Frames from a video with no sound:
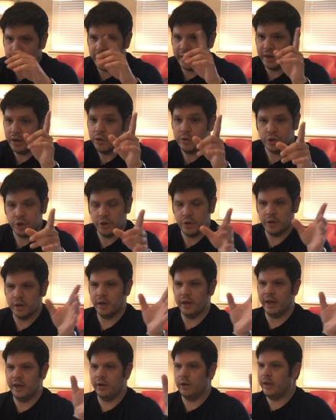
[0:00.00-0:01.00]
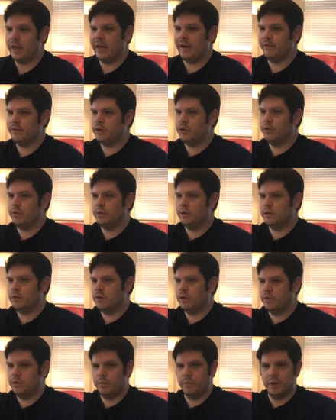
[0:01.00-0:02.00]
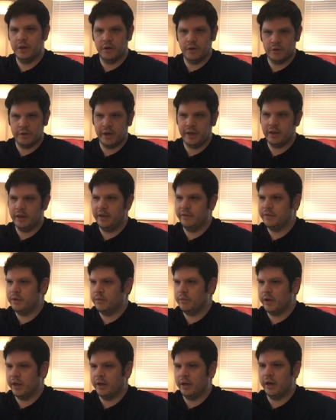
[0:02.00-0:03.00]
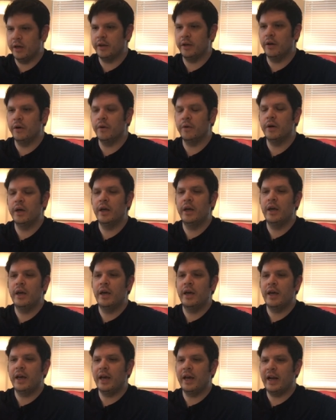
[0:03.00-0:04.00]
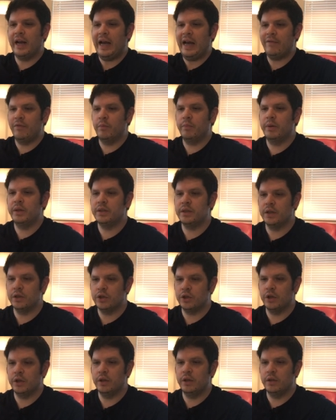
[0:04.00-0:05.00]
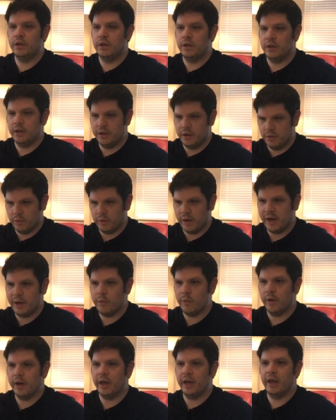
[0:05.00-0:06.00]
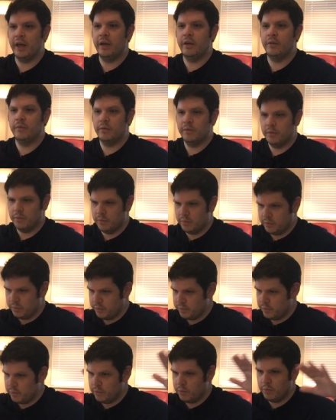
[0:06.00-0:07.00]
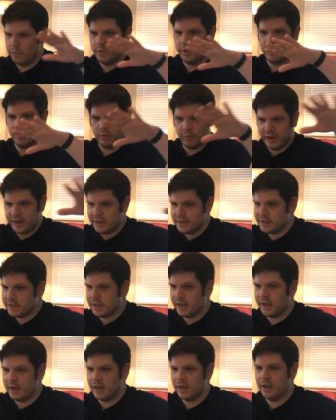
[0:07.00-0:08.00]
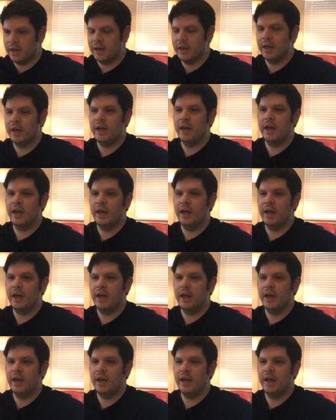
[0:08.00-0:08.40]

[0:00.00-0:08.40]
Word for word: and no joke, I only have two, two speakers, right? Left and right audio. And I have them positioned in the right way in the right setting.